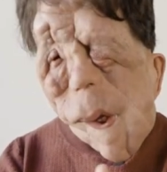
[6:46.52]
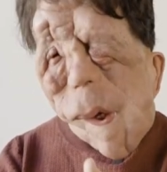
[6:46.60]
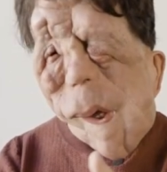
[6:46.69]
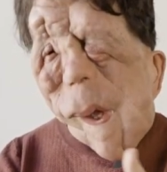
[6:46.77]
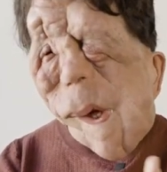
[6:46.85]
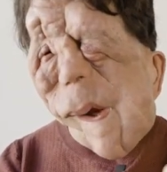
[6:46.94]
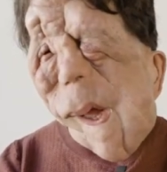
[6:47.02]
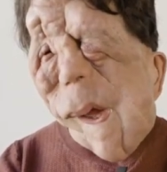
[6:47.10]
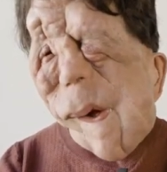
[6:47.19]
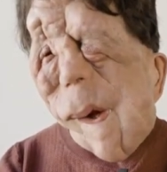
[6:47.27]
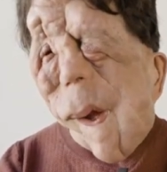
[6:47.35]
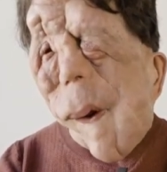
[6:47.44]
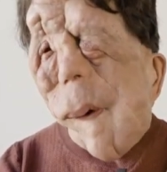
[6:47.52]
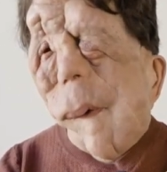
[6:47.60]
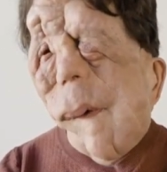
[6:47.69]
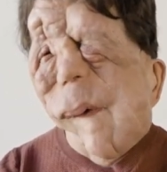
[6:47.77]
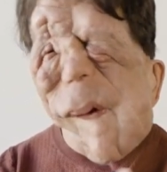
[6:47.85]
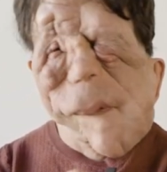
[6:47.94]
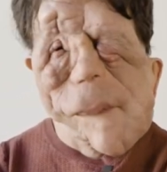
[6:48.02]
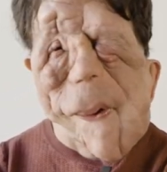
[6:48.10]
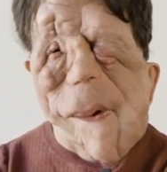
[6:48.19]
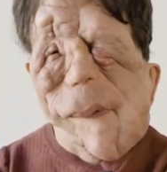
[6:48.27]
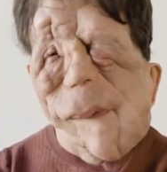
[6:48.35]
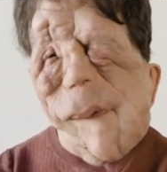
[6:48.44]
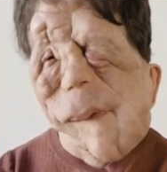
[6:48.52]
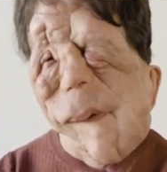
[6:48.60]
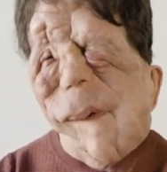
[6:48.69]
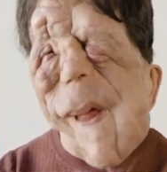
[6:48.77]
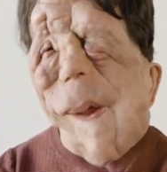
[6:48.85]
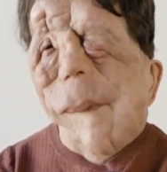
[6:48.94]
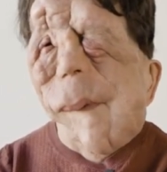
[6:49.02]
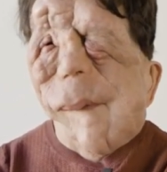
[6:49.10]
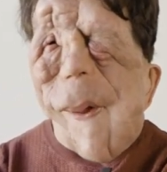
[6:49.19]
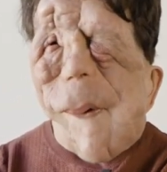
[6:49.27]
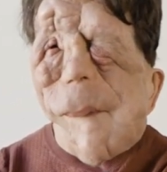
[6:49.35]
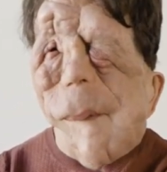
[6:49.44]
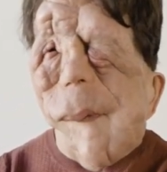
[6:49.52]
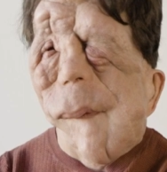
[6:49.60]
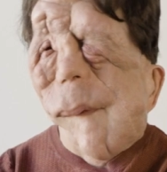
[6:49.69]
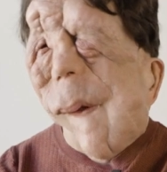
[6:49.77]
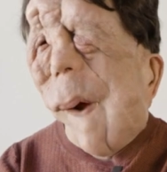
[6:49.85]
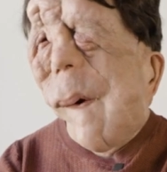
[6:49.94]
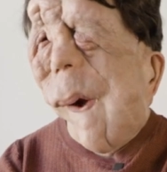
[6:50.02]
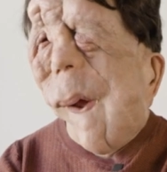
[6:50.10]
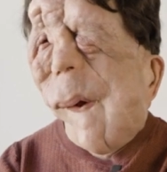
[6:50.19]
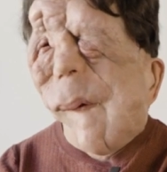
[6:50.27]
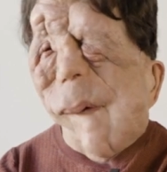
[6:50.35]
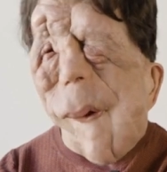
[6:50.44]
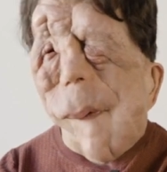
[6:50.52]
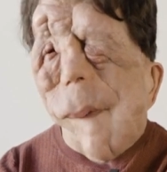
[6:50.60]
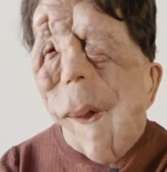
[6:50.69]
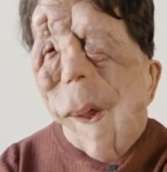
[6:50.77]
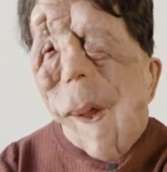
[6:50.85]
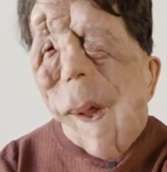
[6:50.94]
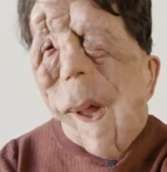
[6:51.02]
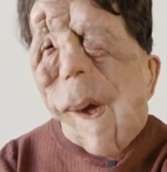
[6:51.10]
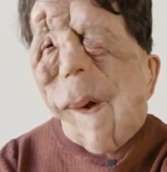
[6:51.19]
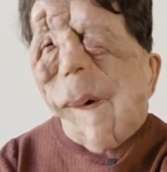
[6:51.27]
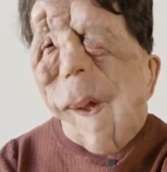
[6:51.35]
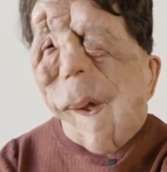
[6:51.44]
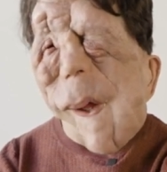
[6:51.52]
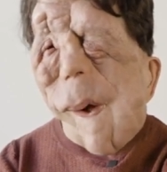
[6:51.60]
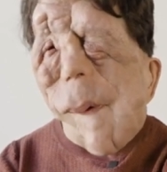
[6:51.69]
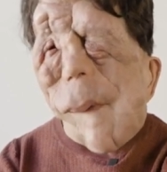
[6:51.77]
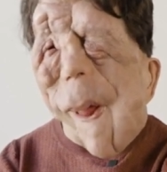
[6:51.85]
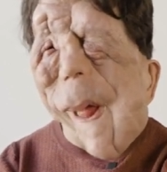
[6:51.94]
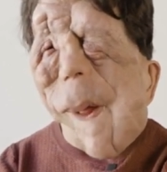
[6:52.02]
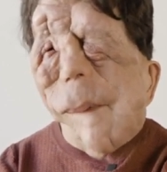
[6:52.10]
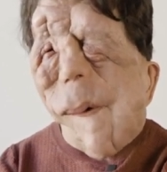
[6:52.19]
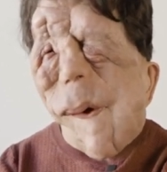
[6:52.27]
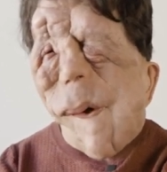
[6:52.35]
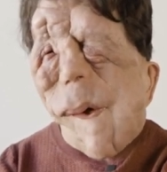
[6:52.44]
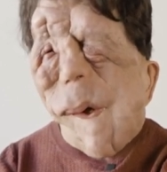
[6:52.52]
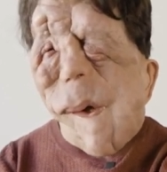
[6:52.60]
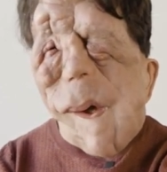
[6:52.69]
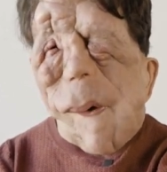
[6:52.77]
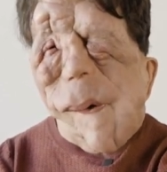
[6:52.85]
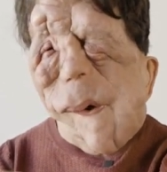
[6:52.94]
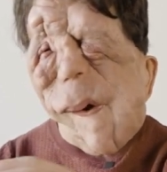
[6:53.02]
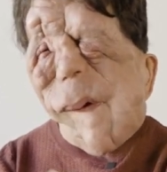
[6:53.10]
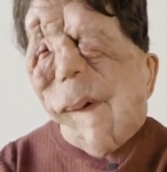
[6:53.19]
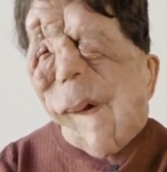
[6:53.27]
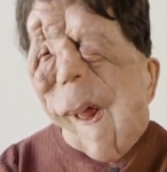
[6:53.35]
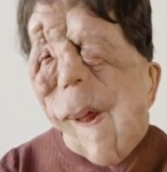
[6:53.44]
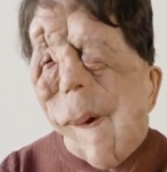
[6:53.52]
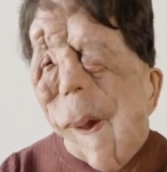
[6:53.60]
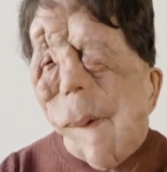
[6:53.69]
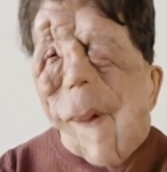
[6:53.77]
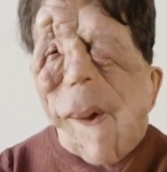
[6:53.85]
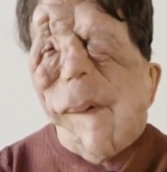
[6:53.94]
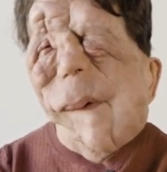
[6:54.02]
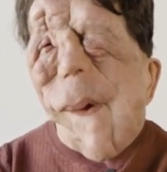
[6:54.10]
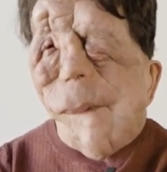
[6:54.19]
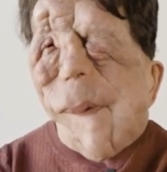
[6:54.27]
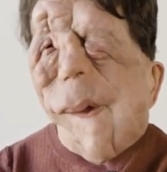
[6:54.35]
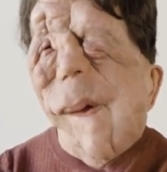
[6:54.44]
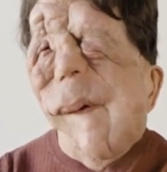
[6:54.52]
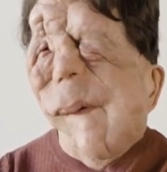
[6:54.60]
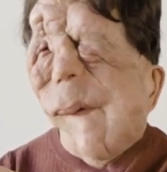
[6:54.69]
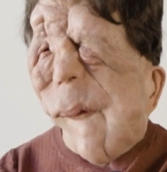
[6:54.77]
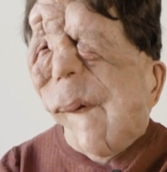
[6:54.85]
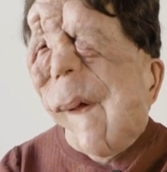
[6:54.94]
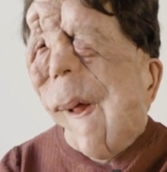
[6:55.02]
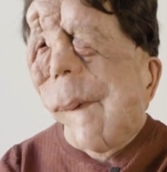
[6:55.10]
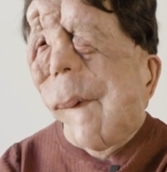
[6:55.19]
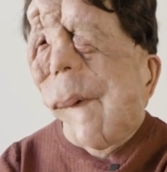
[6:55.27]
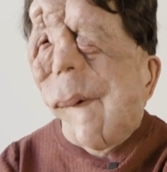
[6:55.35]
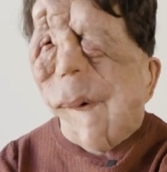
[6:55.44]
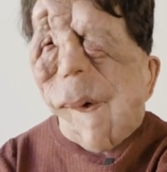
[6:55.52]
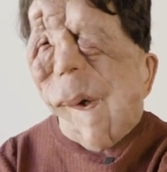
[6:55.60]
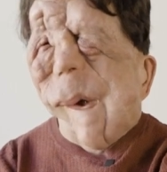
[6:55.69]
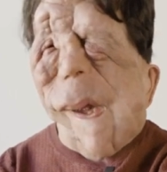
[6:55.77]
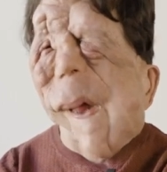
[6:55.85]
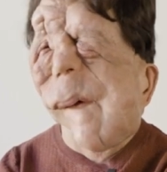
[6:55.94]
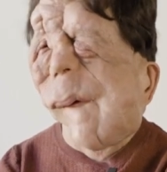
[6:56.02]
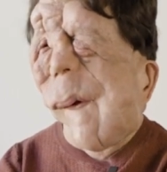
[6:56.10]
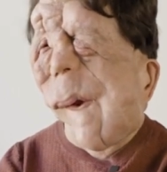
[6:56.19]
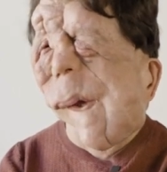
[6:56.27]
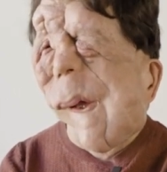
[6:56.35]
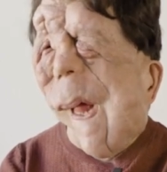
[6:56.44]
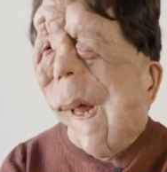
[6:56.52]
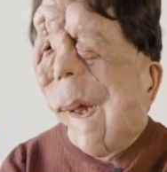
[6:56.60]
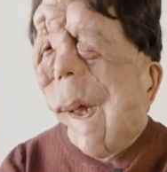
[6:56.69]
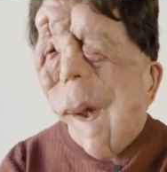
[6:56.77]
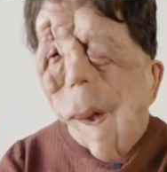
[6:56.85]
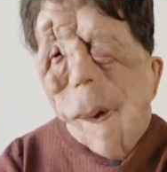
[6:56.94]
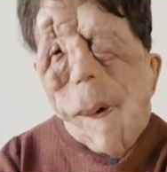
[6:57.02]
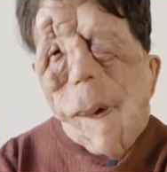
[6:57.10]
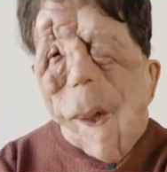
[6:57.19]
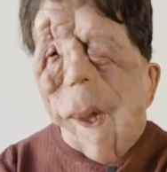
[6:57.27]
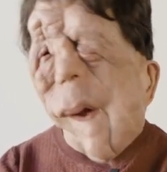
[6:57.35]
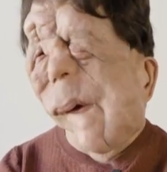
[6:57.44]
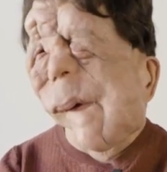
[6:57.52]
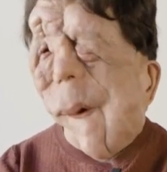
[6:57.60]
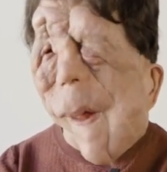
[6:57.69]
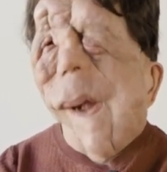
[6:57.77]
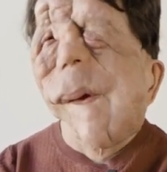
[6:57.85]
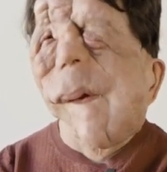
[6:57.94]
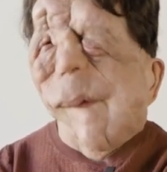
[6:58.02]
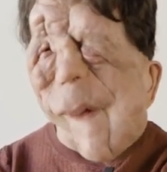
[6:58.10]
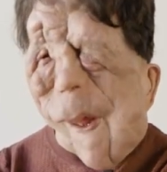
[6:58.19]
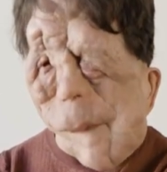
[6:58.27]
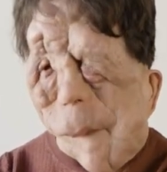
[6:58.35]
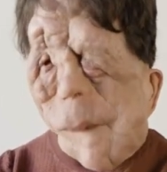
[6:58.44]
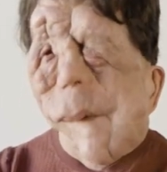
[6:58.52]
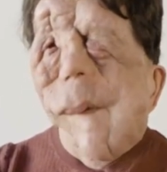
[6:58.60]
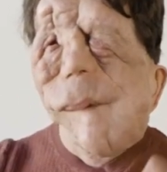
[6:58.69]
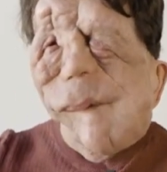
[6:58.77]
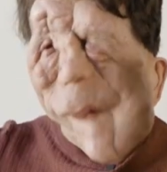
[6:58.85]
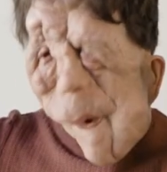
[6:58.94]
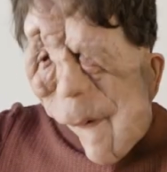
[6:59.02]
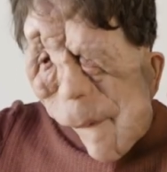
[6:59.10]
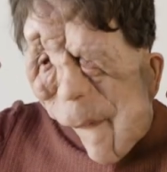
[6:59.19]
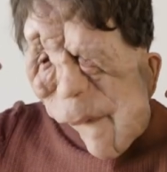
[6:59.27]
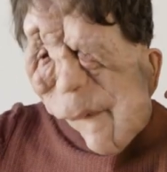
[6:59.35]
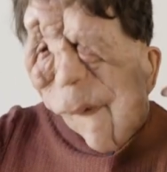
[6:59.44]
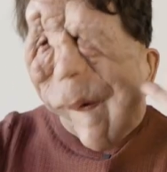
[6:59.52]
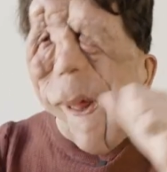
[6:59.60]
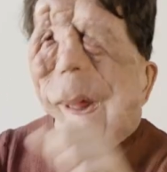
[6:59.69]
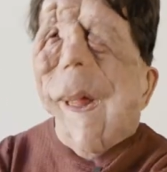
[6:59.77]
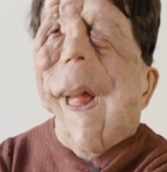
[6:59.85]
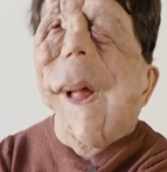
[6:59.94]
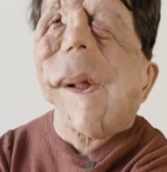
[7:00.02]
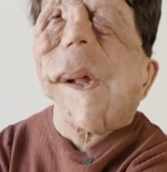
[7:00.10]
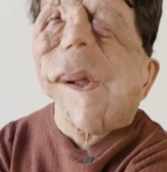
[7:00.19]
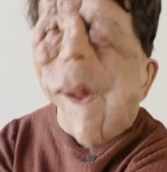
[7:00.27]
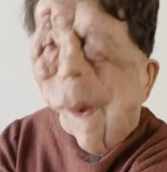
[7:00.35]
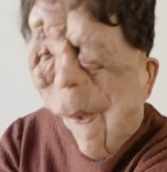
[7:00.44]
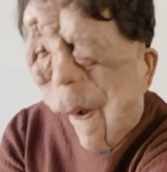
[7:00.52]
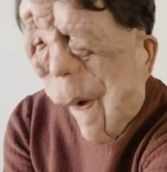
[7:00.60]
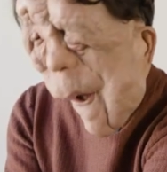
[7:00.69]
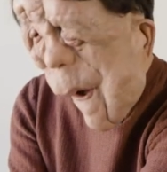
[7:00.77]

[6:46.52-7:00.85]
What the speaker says: The idea that, oh, this person's disabled, therefore they're an arsehole. And I think kind of what happened, you know, arsehole because disabled, that's not a thing. Arsehole and disabled, very much a thing, how are you doing?